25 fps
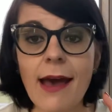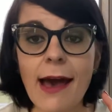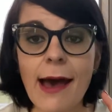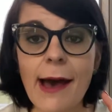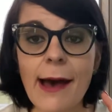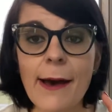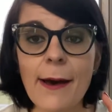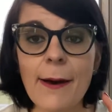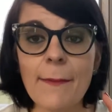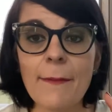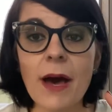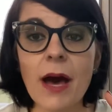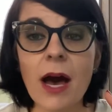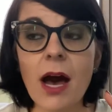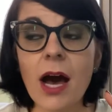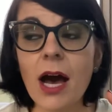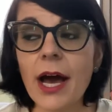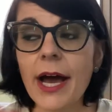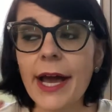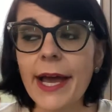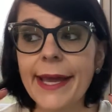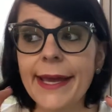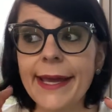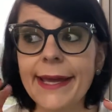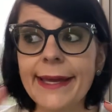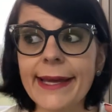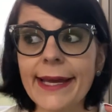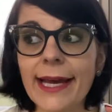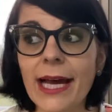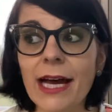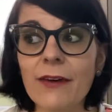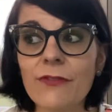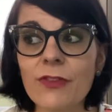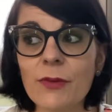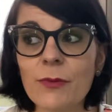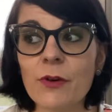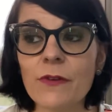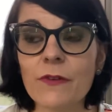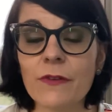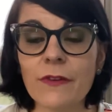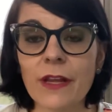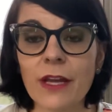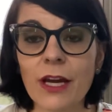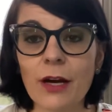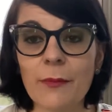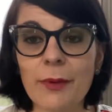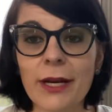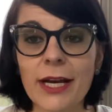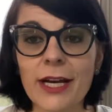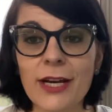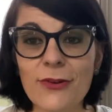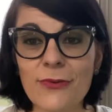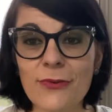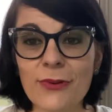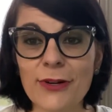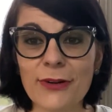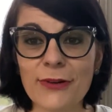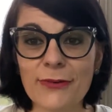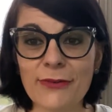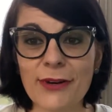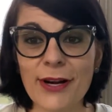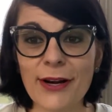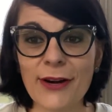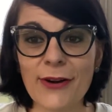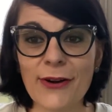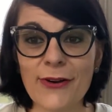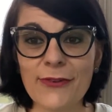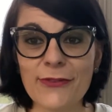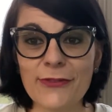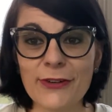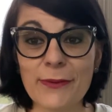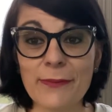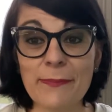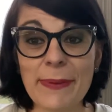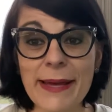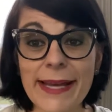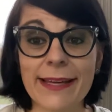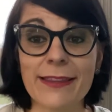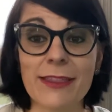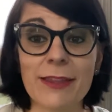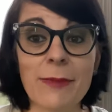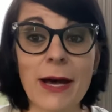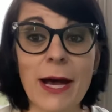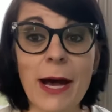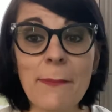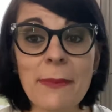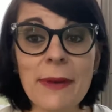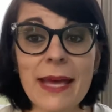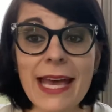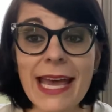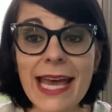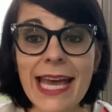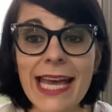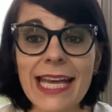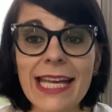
I have them over there, but I don't want to run over and pick them up.